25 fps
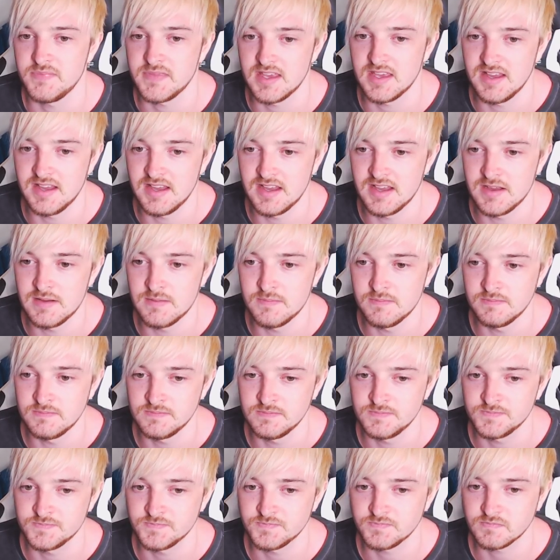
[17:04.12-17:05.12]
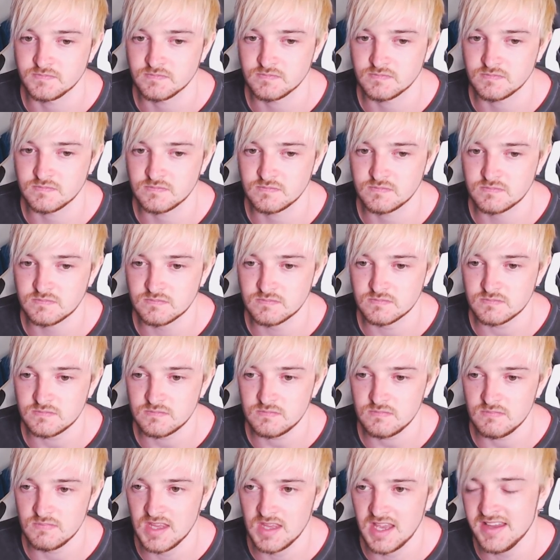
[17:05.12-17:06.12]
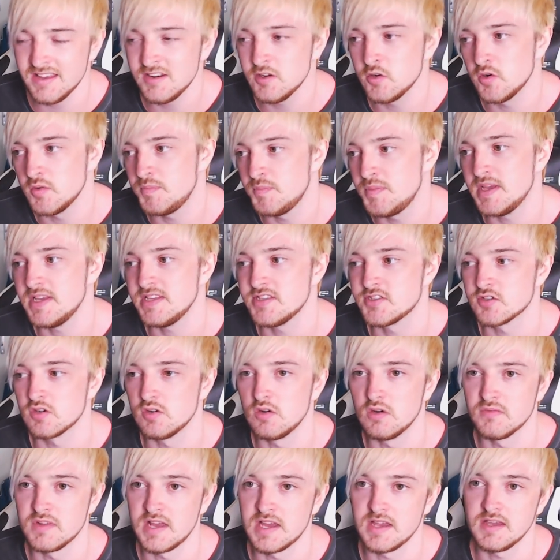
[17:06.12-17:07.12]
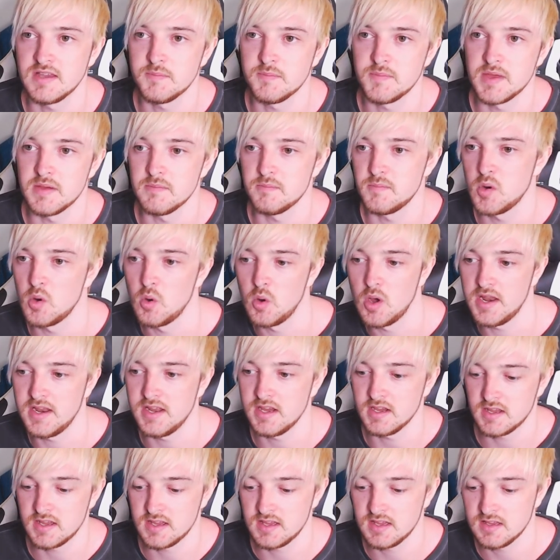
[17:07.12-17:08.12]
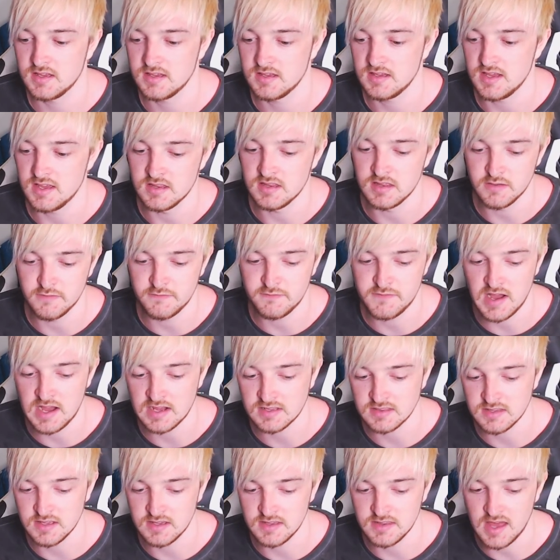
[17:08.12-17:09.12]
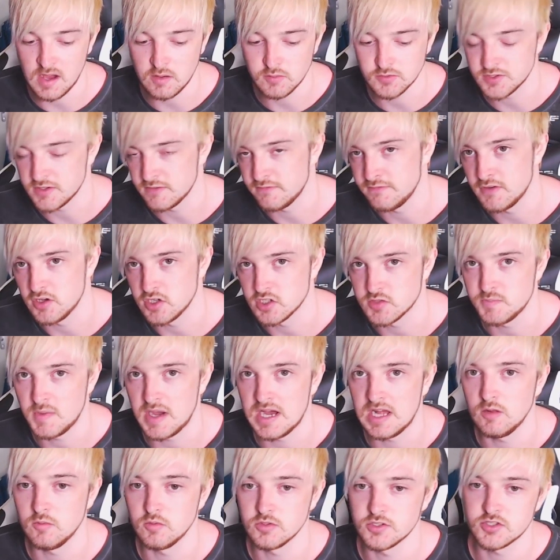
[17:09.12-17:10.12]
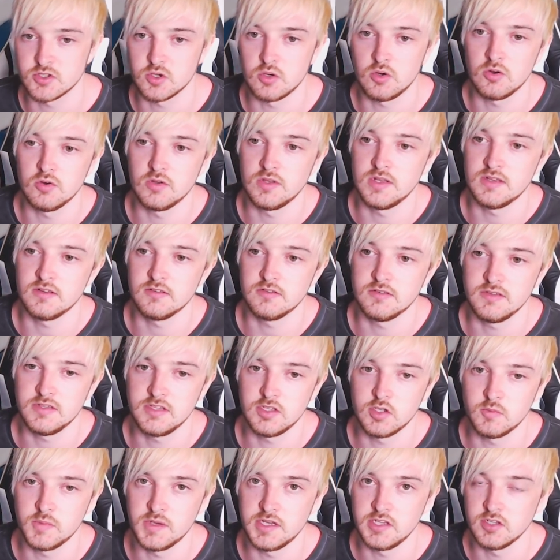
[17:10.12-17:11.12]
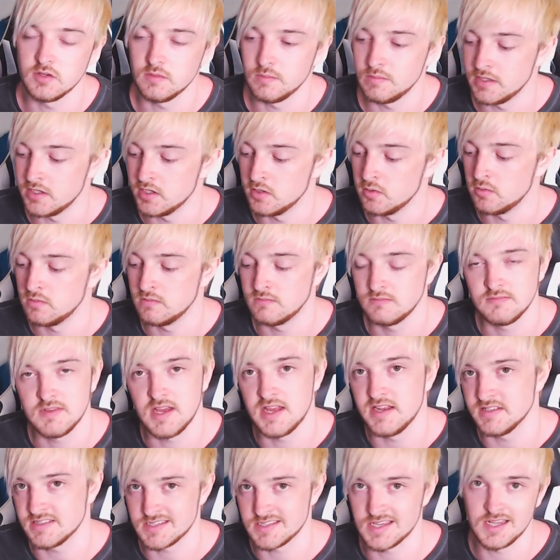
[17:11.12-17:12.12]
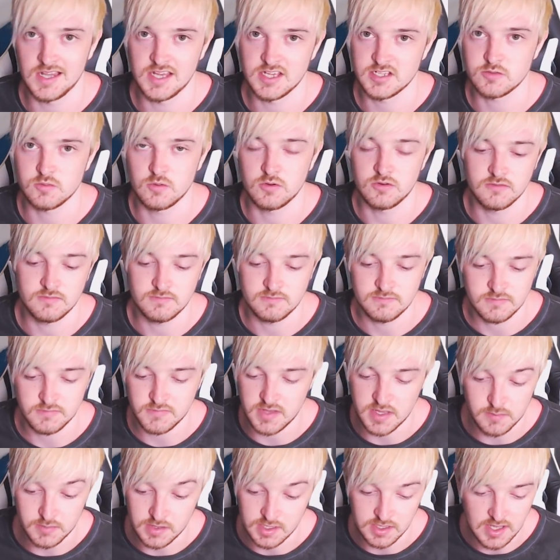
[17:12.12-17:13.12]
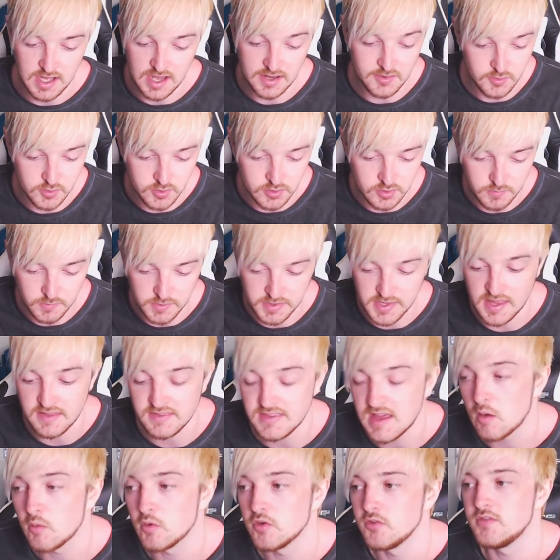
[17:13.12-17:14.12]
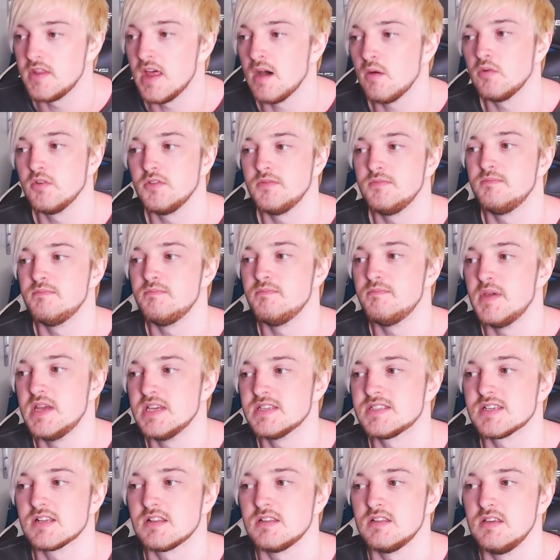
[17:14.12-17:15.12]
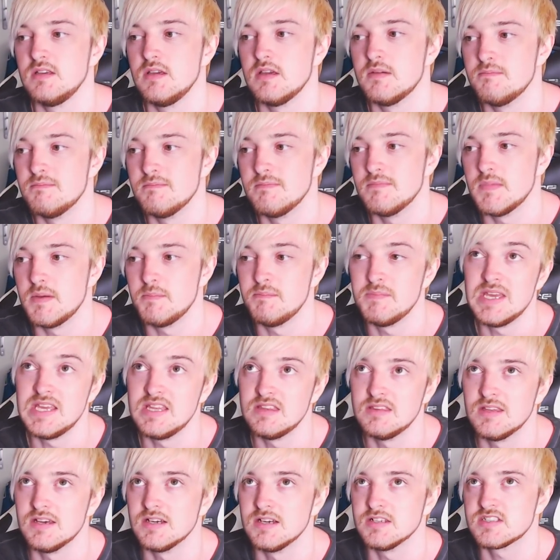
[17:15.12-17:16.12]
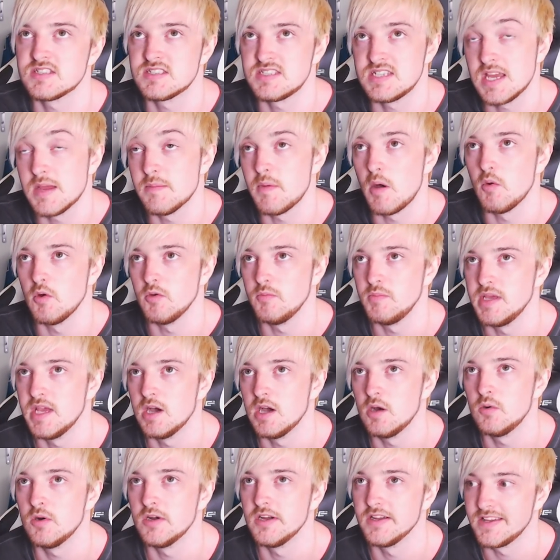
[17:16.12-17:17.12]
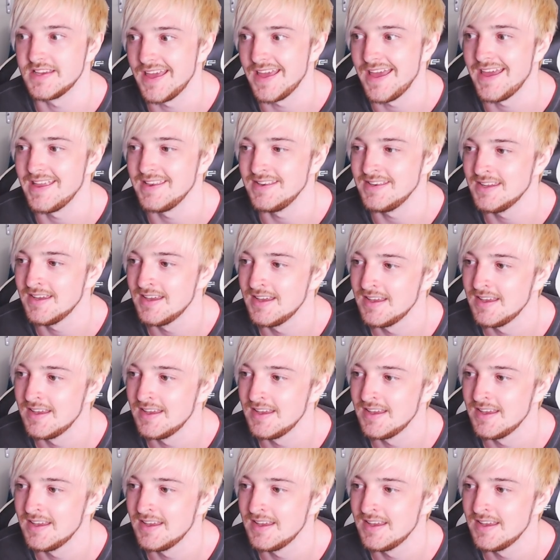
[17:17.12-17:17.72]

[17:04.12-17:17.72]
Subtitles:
And it would be sort of like a bit poetic in the fact that that was the first battle we saw in UBW and it's the last one, maybe. I don't know. But then that would basically mean that Saber would be out again.